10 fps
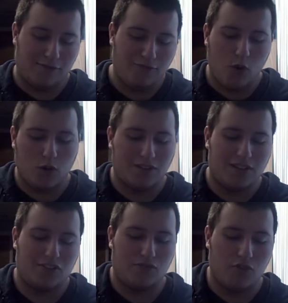the
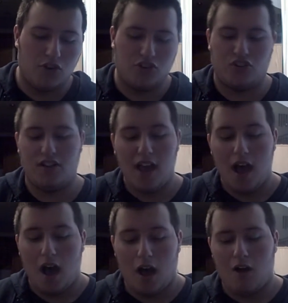4-disc version
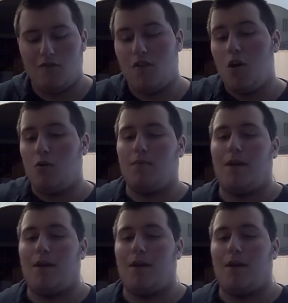of one of